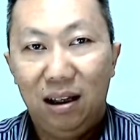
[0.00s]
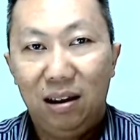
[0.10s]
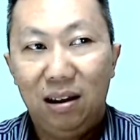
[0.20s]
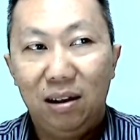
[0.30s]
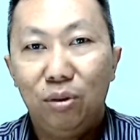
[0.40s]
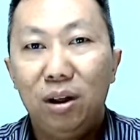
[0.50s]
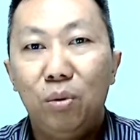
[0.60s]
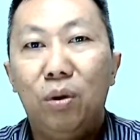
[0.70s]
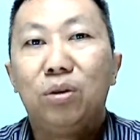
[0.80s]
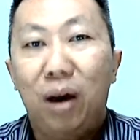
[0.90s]
They really
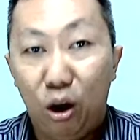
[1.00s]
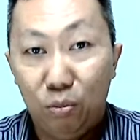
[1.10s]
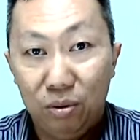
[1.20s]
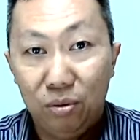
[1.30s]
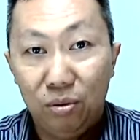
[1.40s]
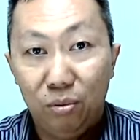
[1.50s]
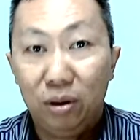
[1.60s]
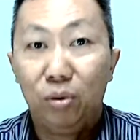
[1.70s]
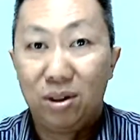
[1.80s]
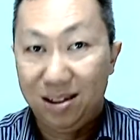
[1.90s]
want to help you
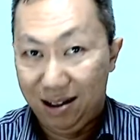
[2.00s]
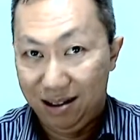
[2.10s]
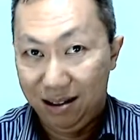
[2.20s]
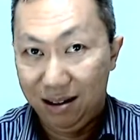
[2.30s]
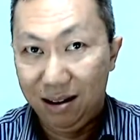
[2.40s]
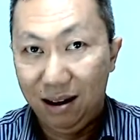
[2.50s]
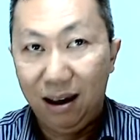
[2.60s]
when you stutter